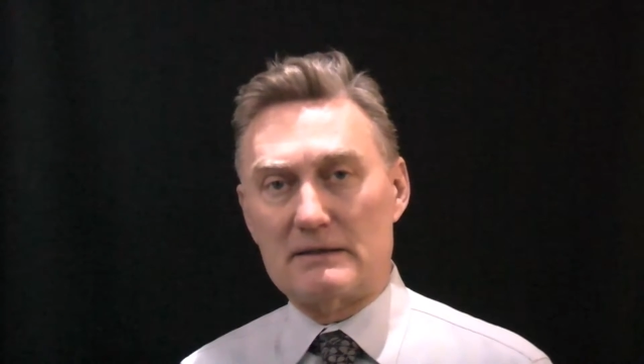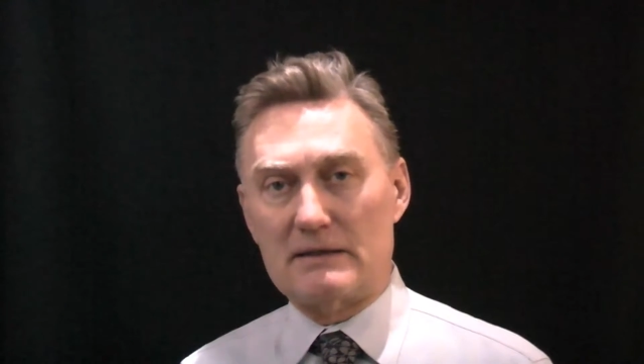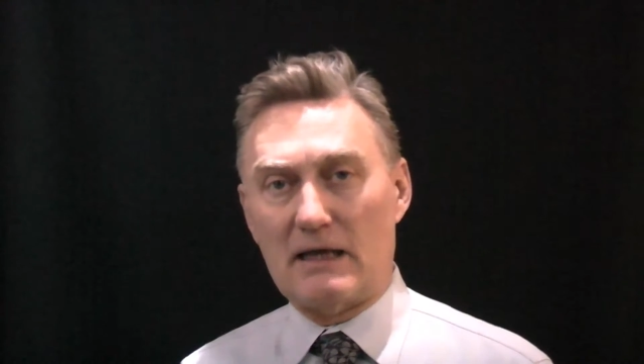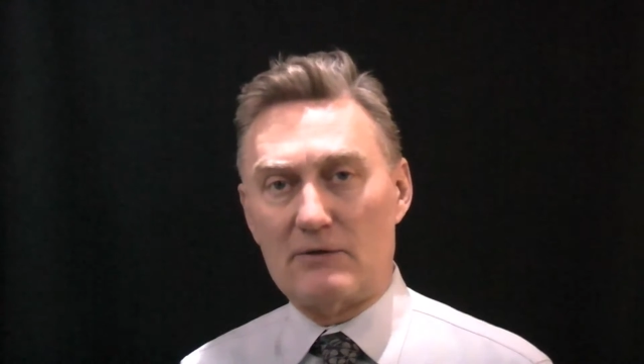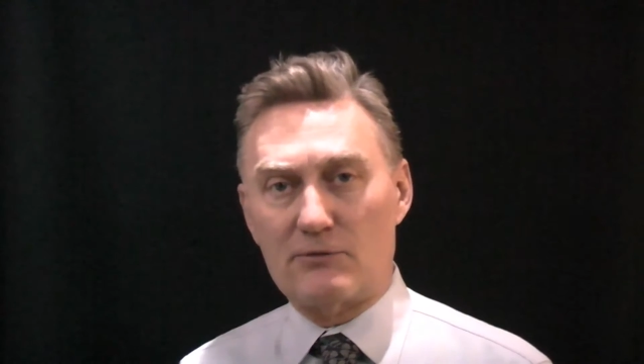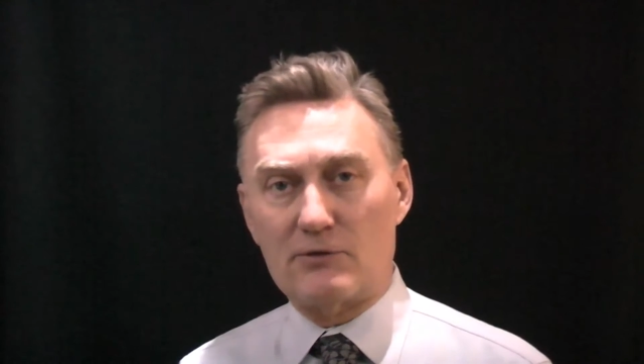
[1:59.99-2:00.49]
in
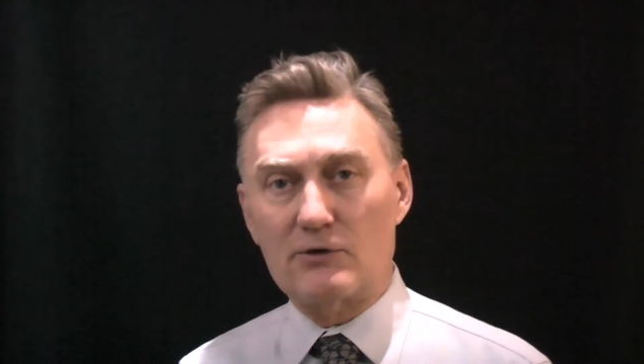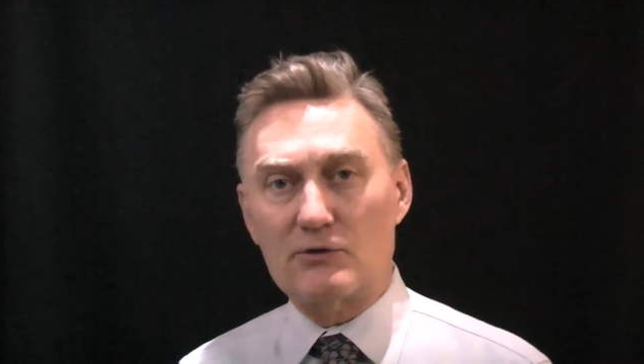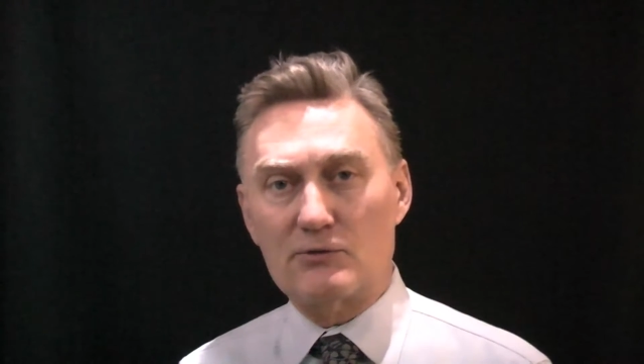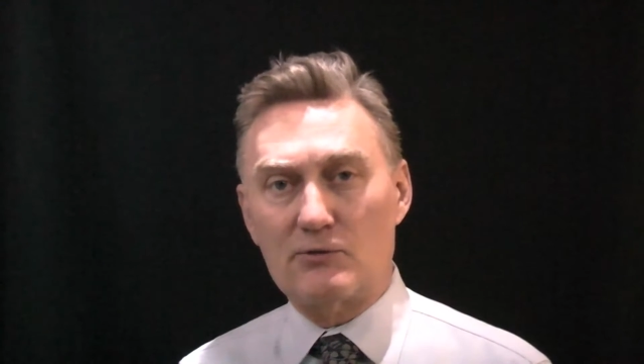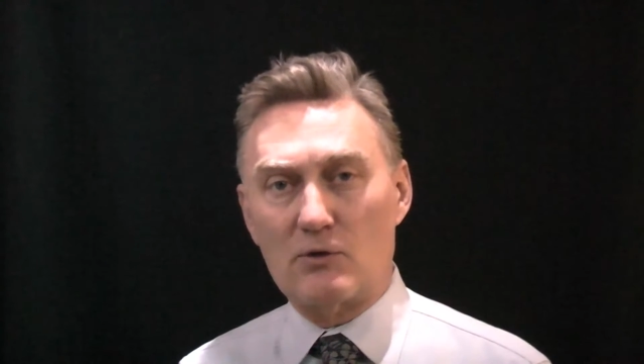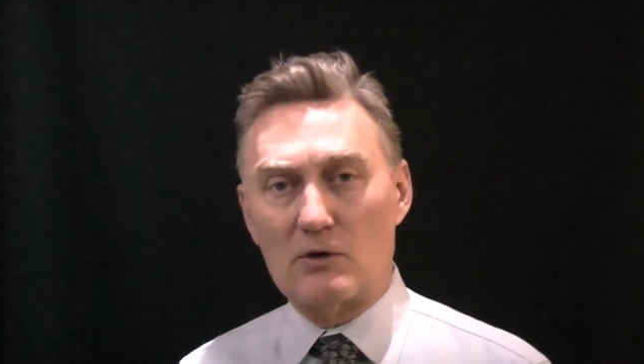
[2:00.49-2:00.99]
that first
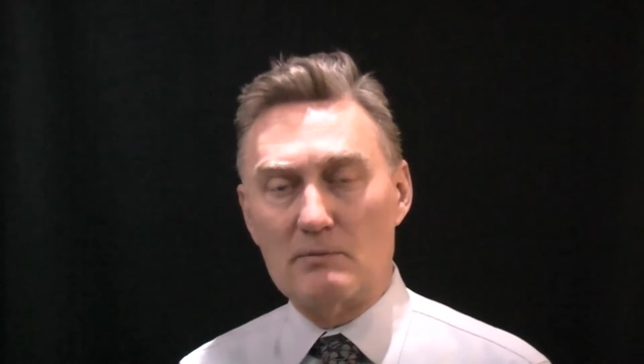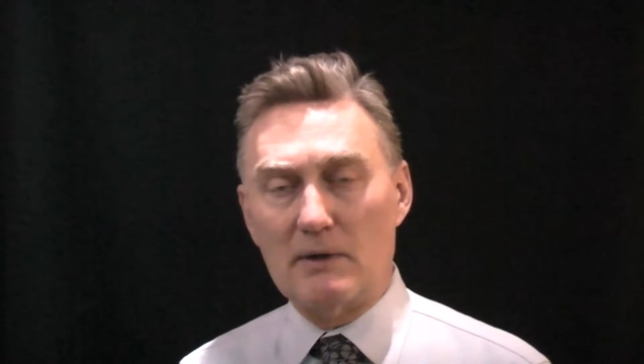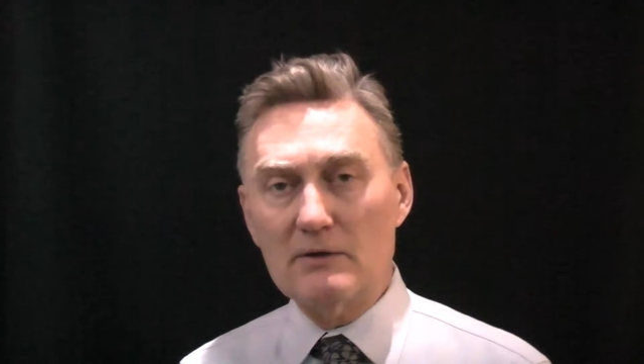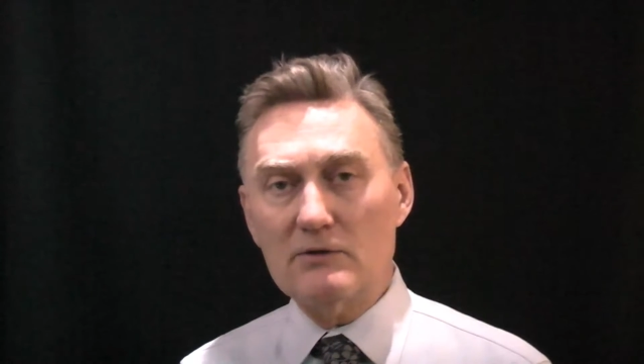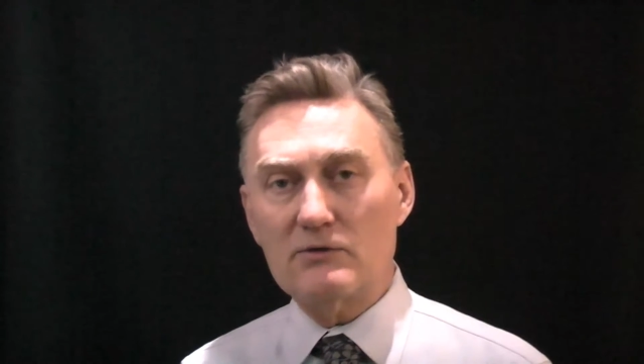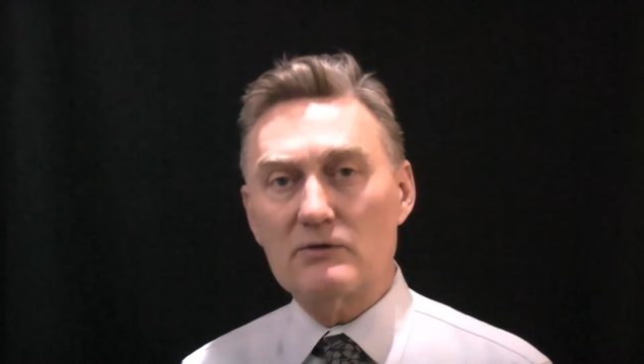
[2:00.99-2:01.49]
4
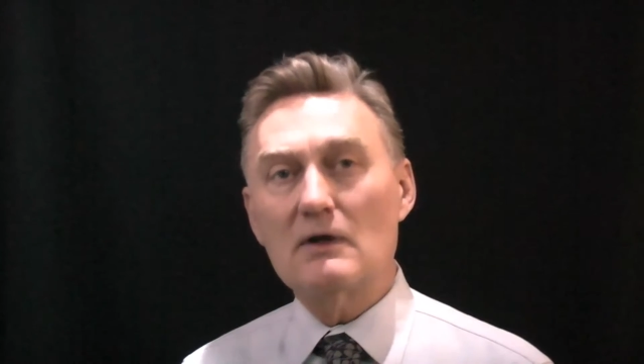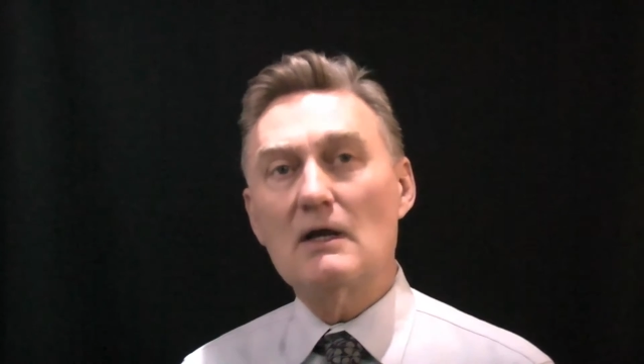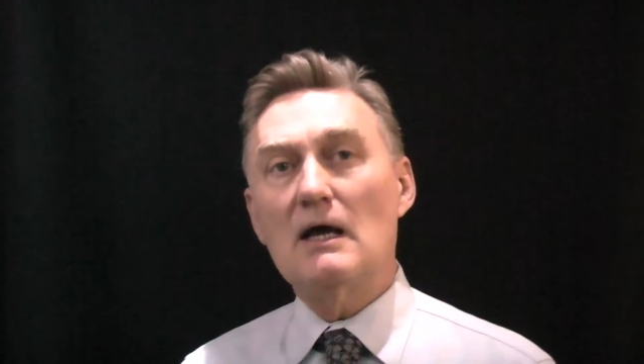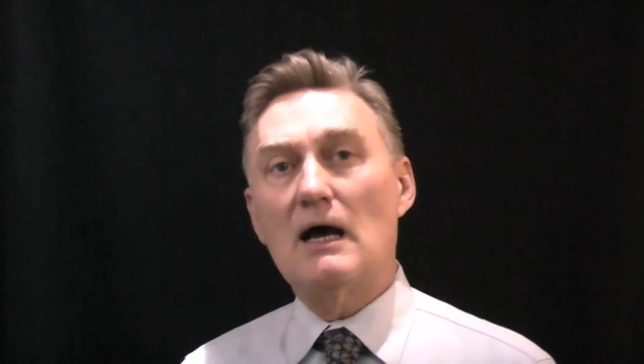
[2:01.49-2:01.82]
months,